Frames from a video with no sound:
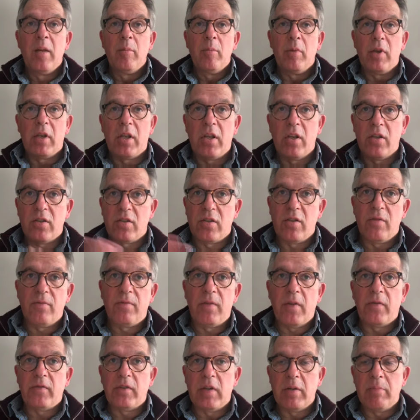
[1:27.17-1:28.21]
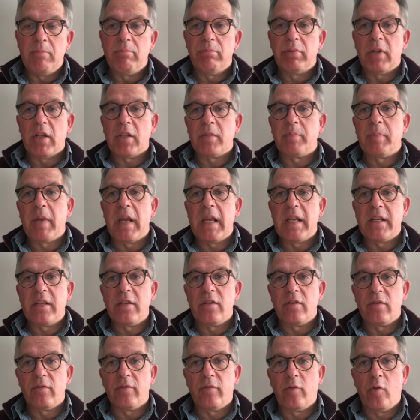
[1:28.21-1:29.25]
because the 50 plus
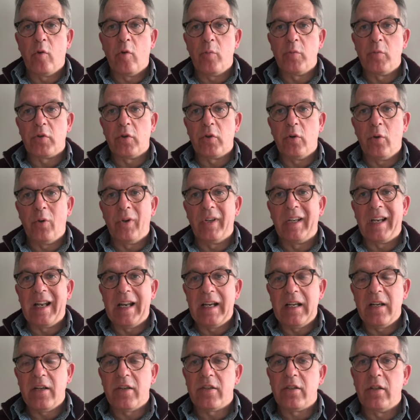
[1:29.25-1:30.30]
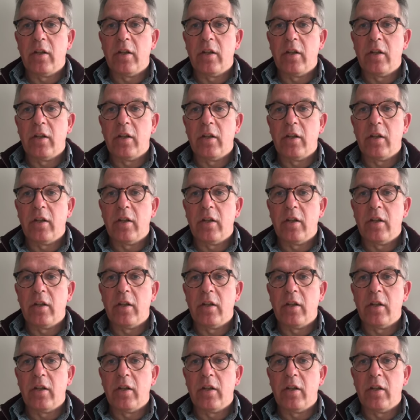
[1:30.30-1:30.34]
pages of forms are all in English,